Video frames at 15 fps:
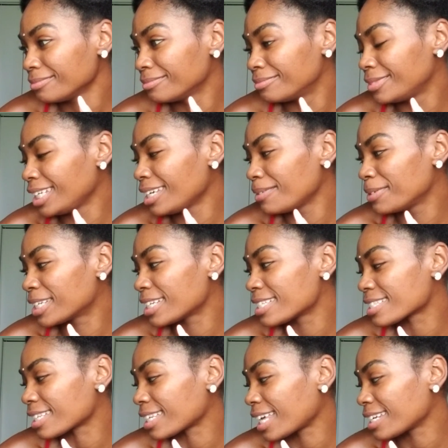Yeah,
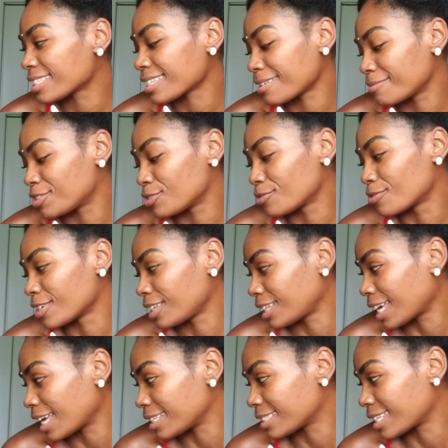because a lot of times you
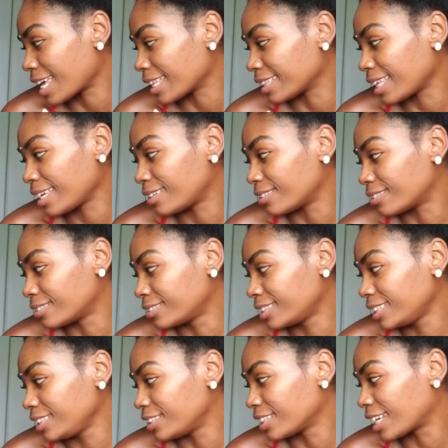realize that later
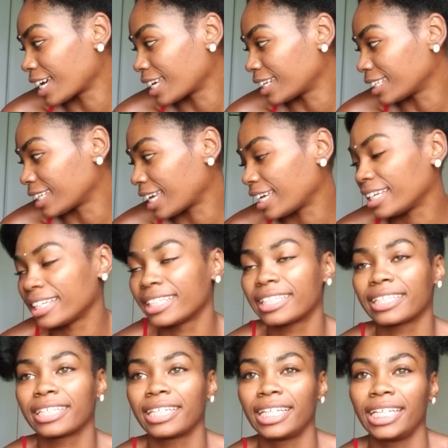on, you're kind of
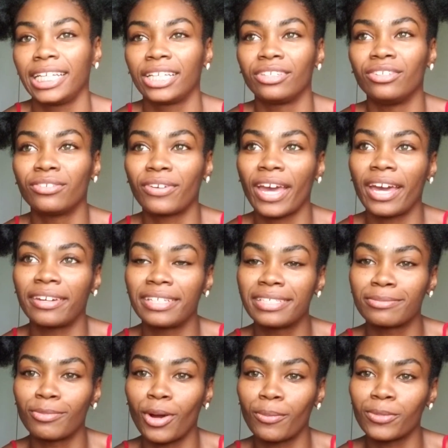like, you've had
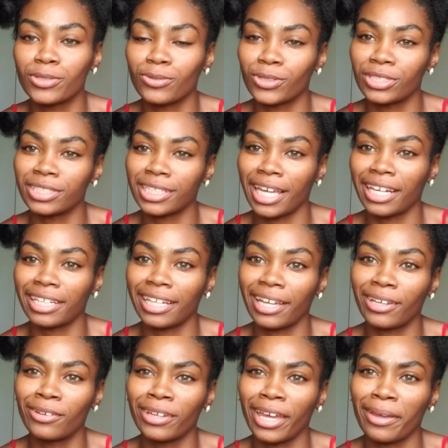these moments where it's kind of
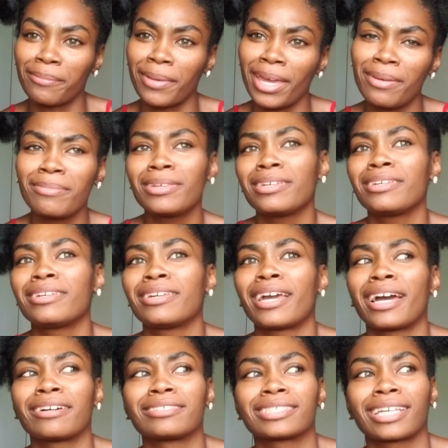like, okay, maybe
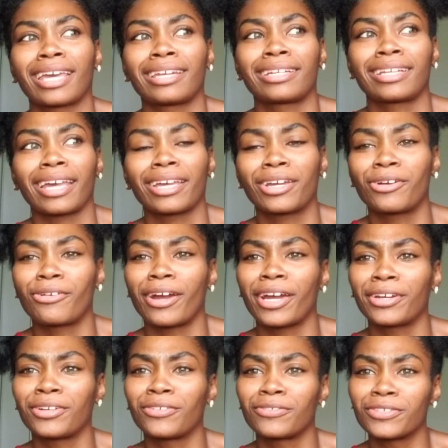I was kind of like
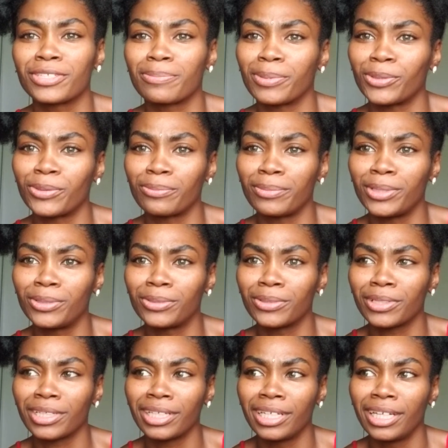crying over spilled
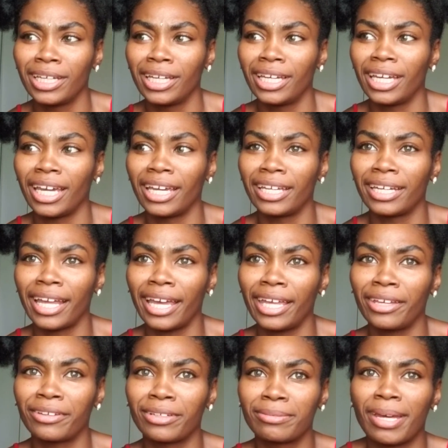milk, And
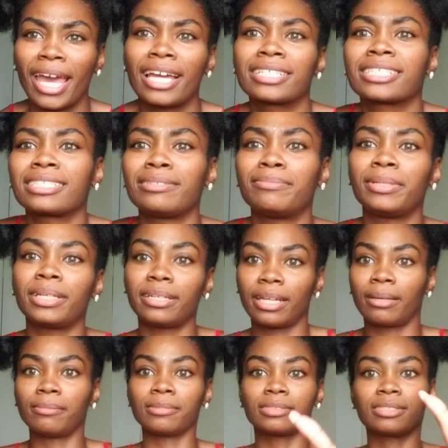now I'm actually being
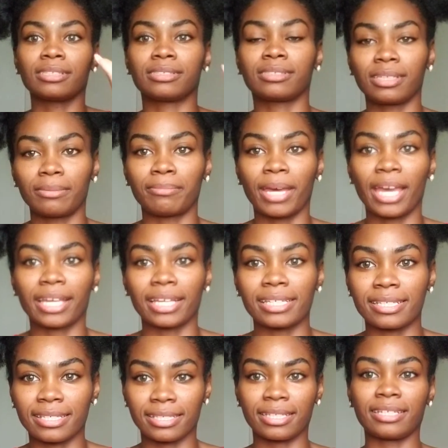able to sit back
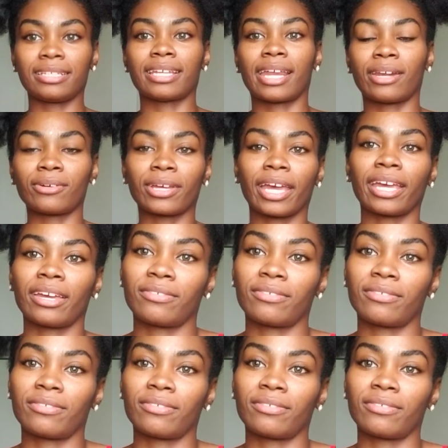and see that, okay,